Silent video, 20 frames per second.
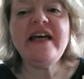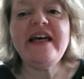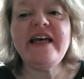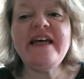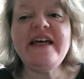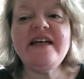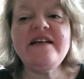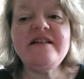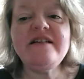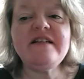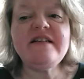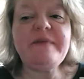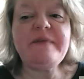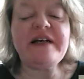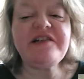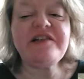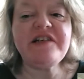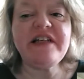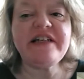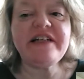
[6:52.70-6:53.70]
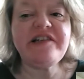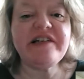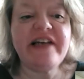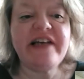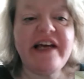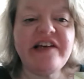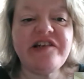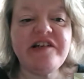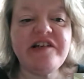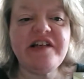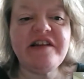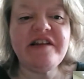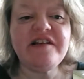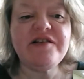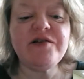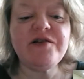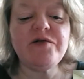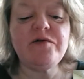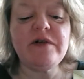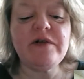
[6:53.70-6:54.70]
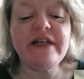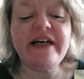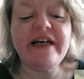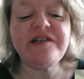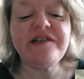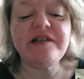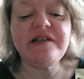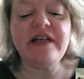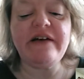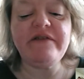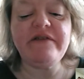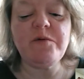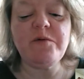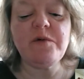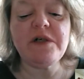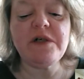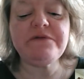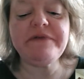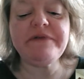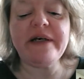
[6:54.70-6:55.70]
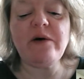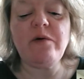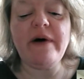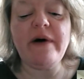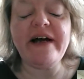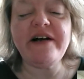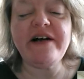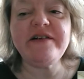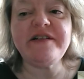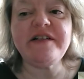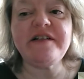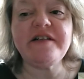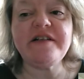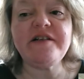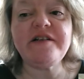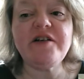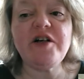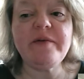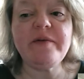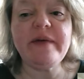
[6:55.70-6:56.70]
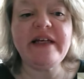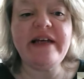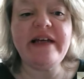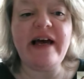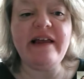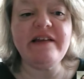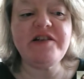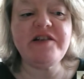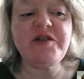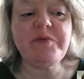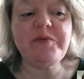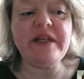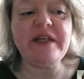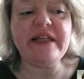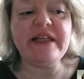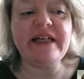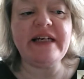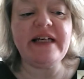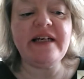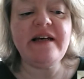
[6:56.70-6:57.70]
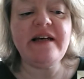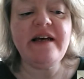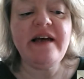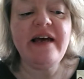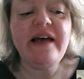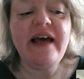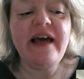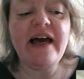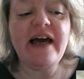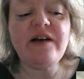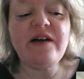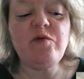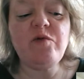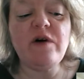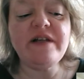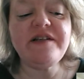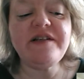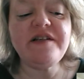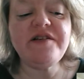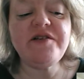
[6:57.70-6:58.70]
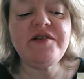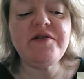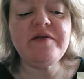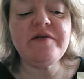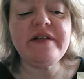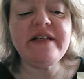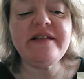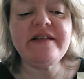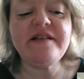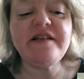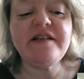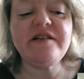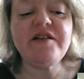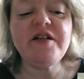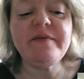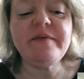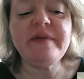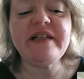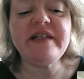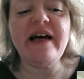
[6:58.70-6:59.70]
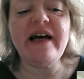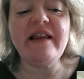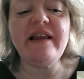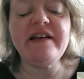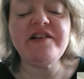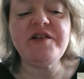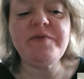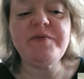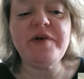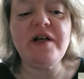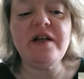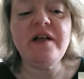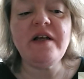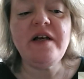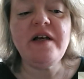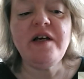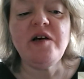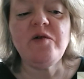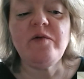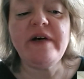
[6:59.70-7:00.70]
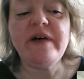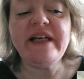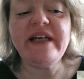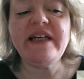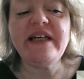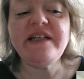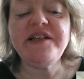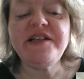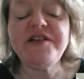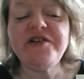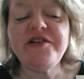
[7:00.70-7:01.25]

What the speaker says: In special education at the school age level, we're required to determine eligibility, and once a student is determined eligible, we need to